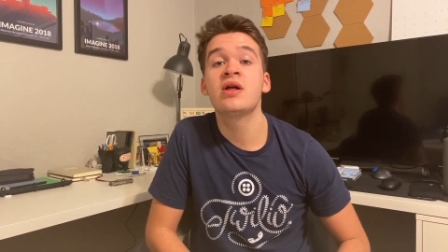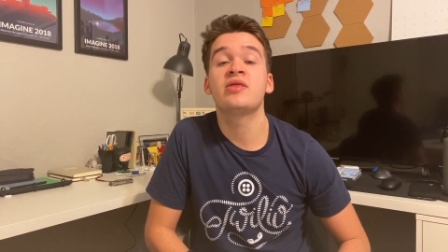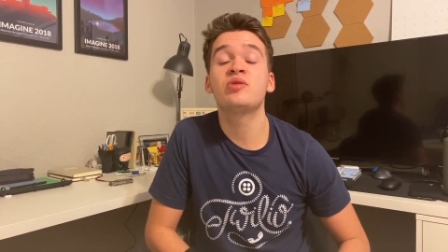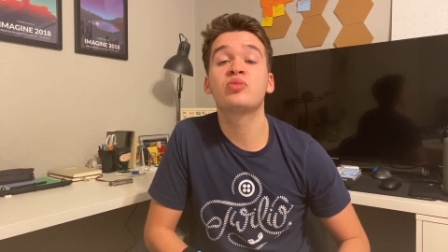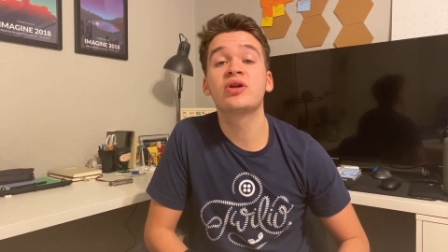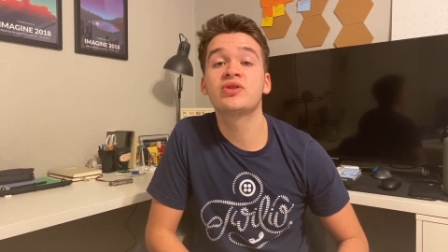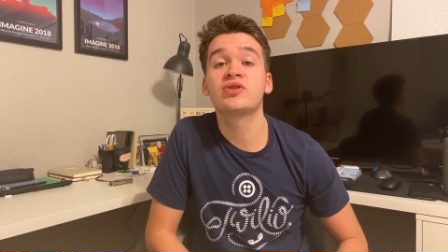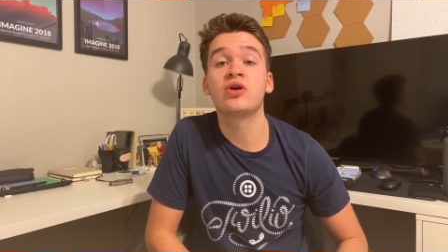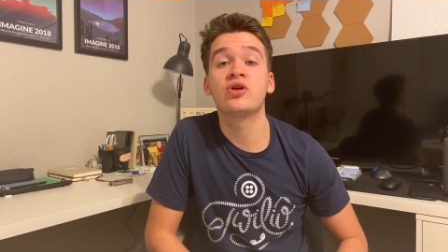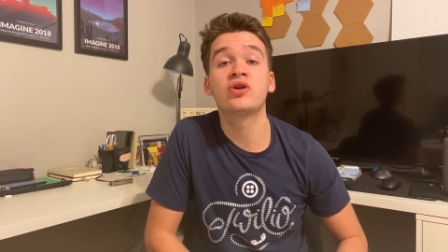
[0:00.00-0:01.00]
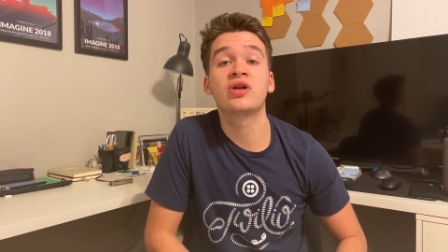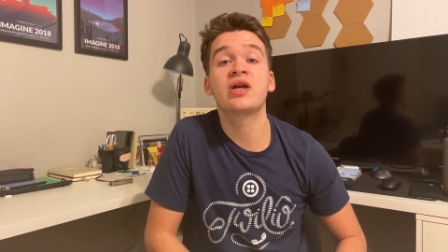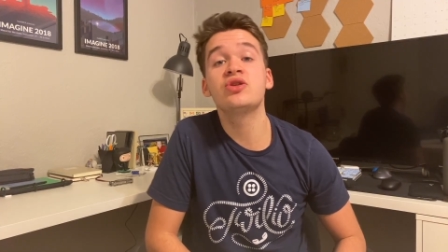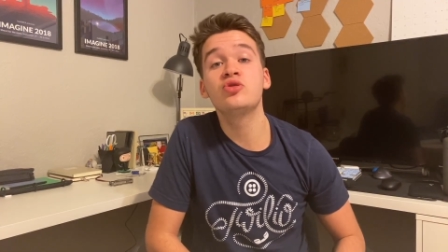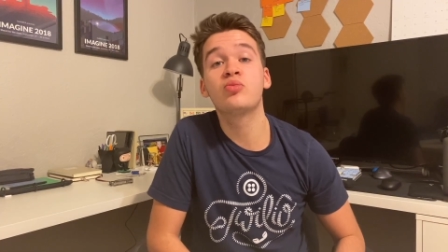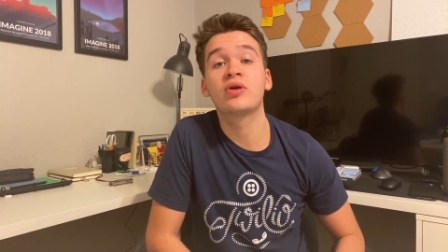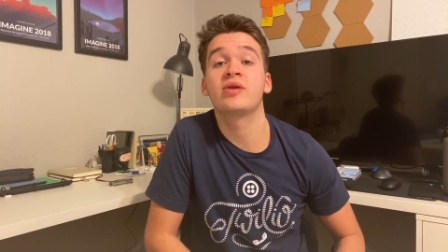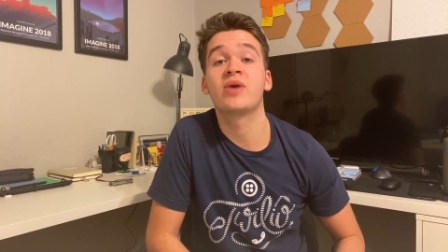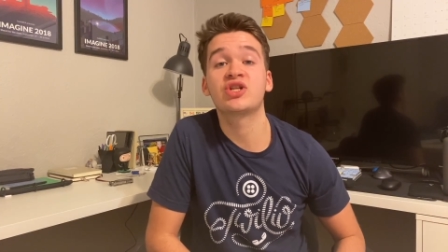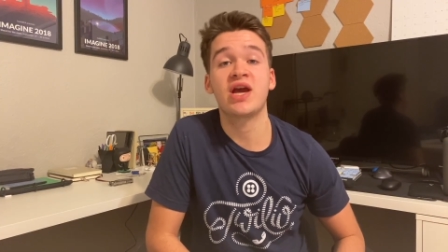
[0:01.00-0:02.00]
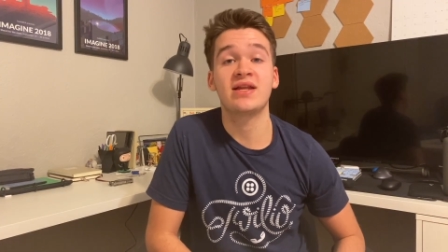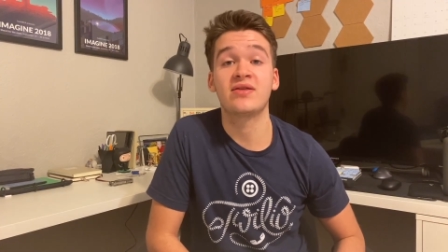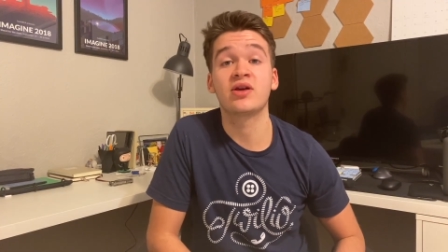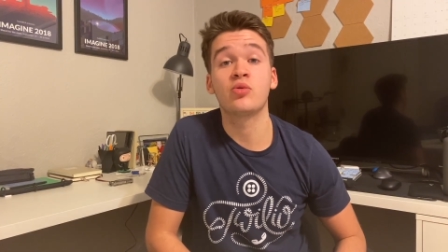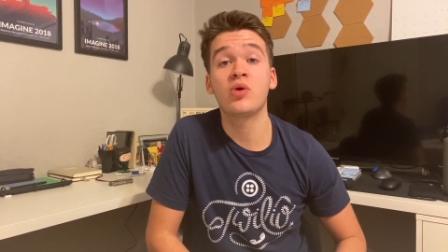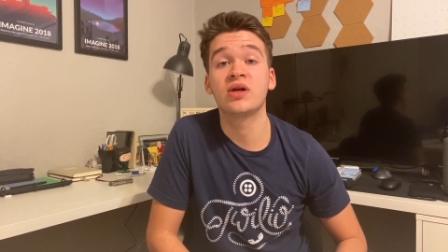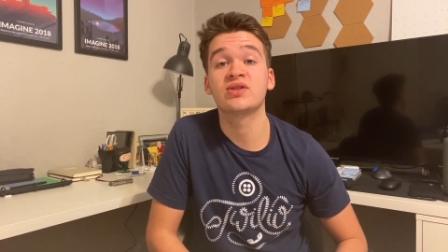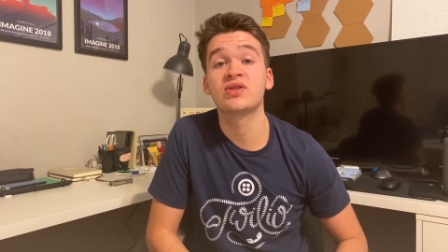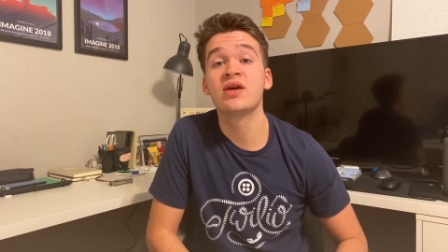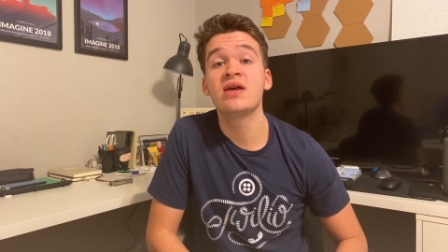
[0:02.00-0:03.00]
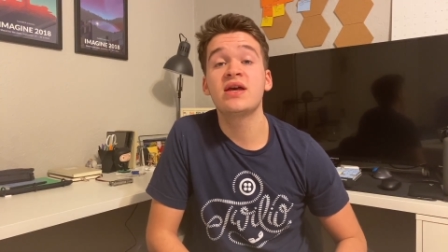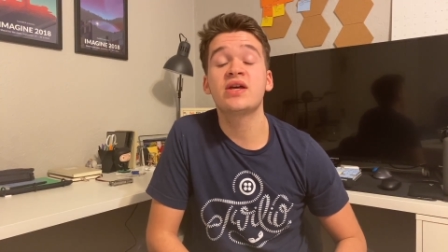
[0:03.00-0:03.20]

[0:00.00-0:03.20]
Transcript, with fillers: the pre-install hook can do pretty much anything it wants. It